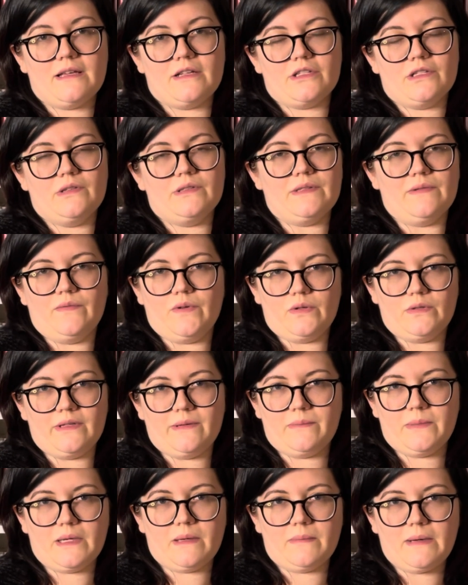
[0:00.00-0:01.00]
she was info
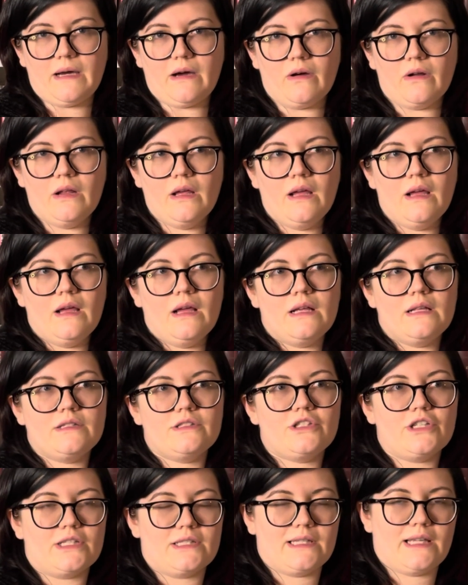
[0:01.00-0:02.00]
dumping about,
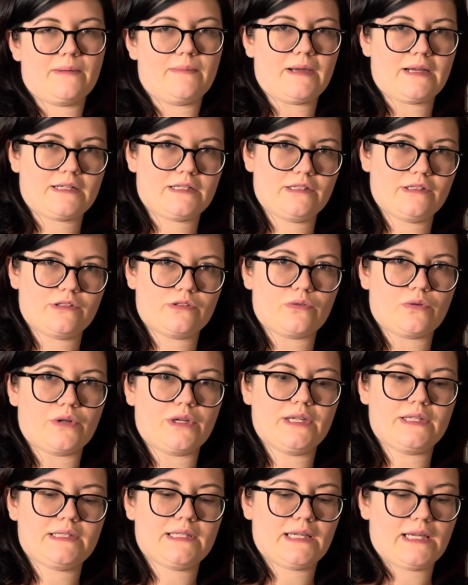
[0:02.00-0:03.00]
just to get back to the
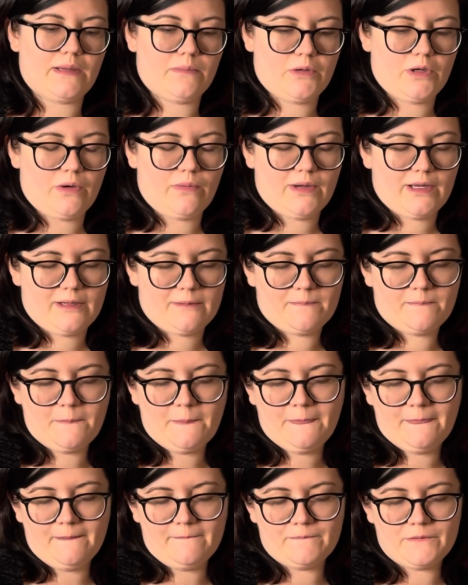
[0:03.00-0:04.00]
story to keep going.
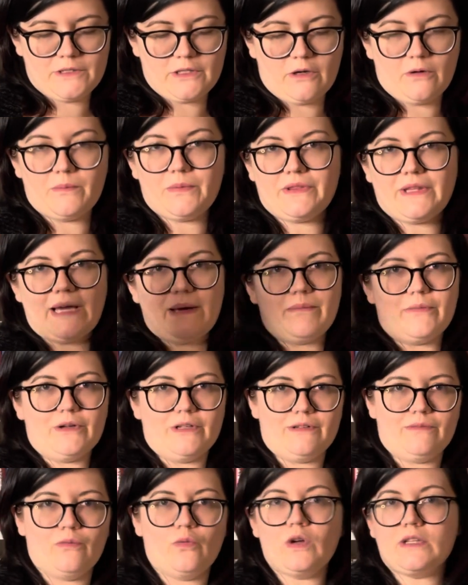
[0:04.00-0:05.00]
So, but that
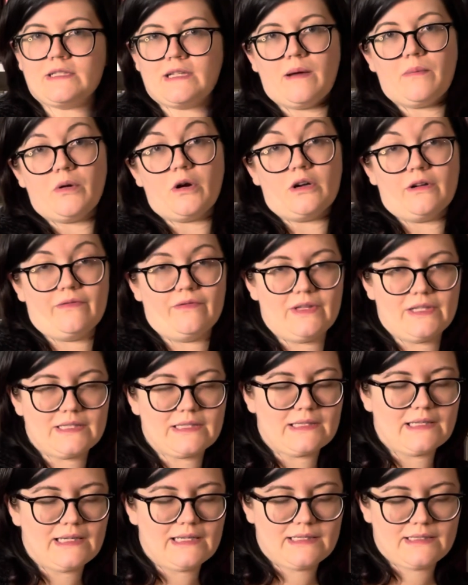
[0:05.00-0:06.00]
one was not part of
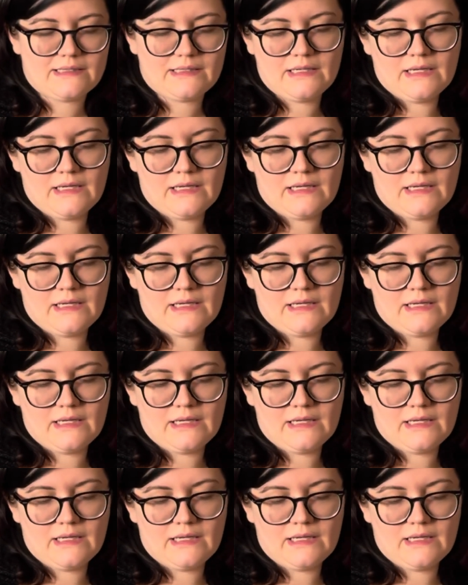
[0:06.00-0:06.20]
this list.